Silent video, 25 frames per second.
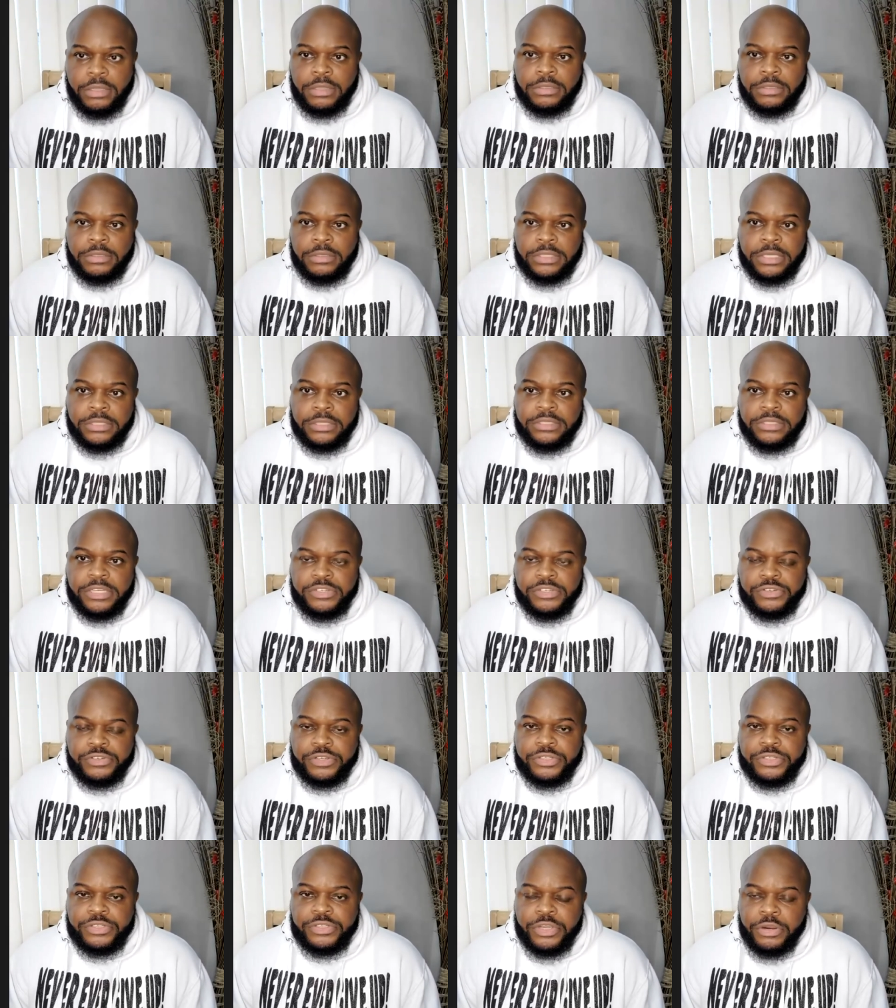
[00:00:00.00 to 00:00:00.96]
the
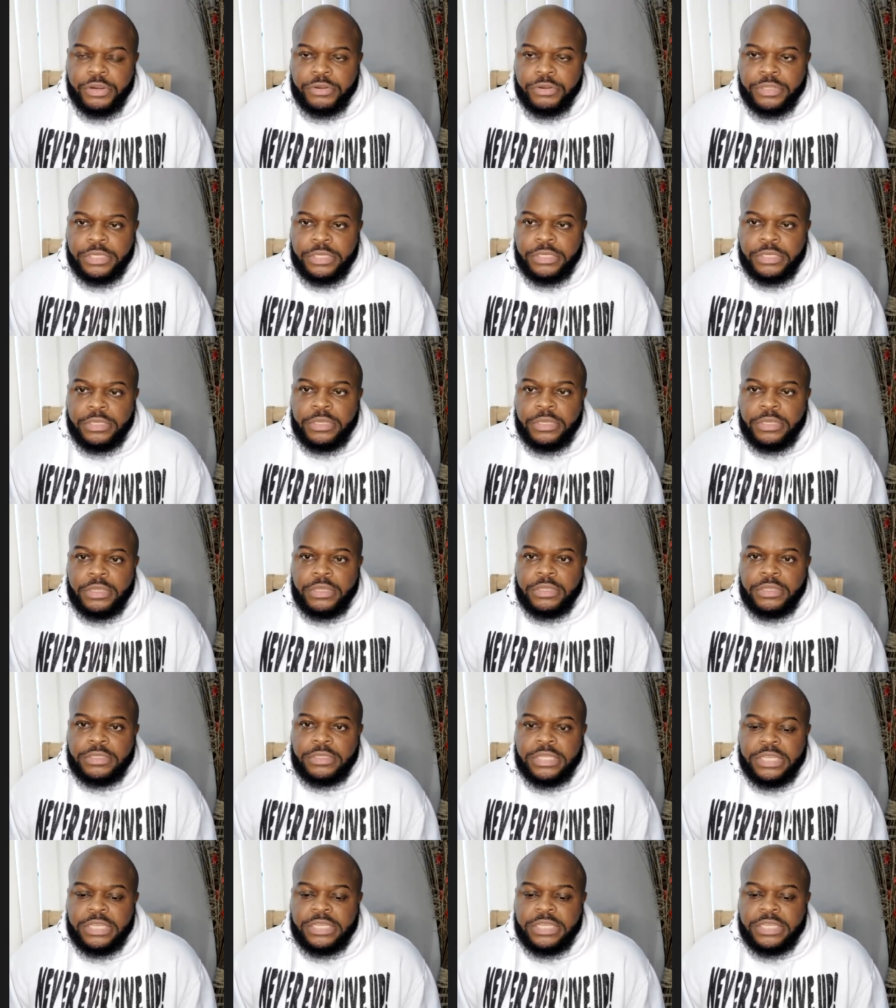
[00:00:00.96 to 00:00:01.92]
district attorney,
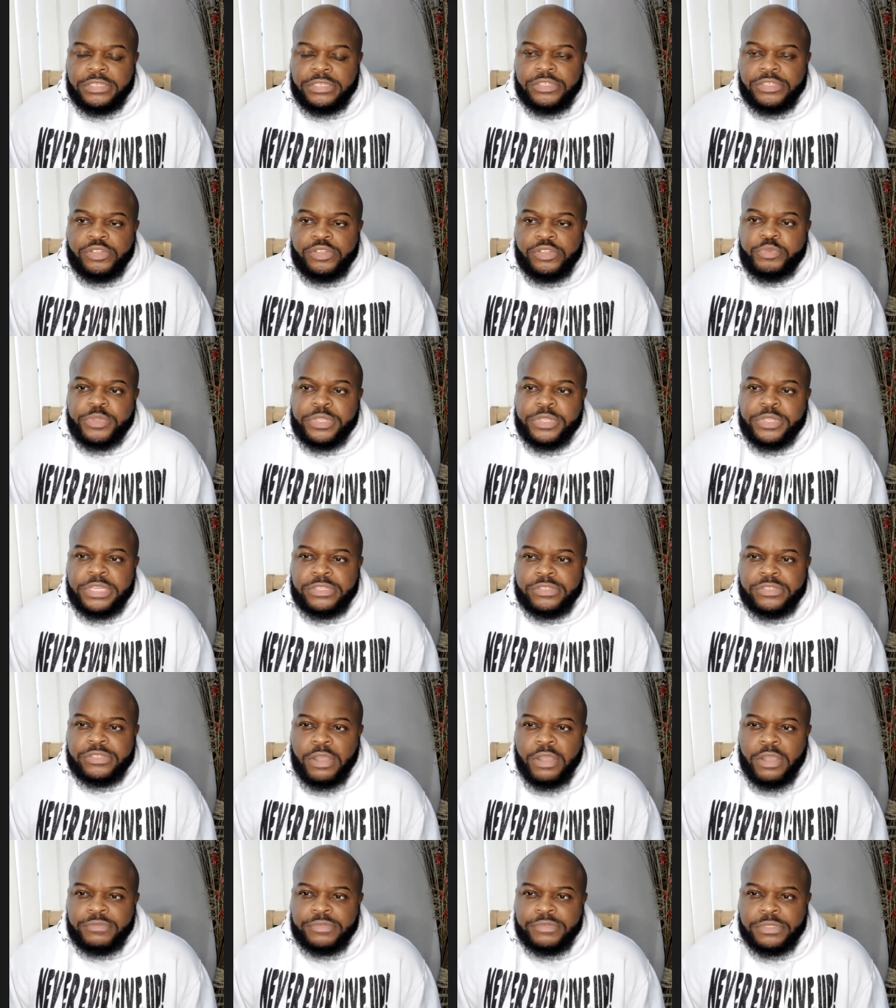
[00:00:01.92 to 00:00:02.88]
these two
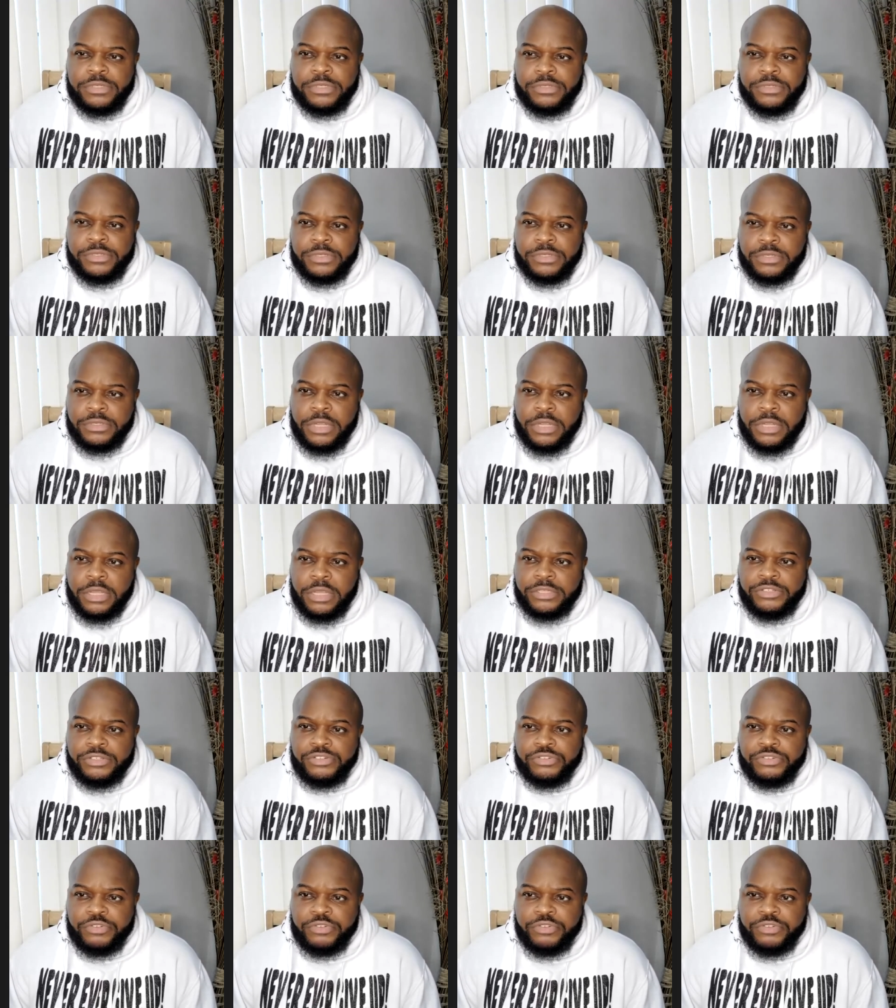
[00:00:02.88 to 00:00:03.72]
police officers, uh,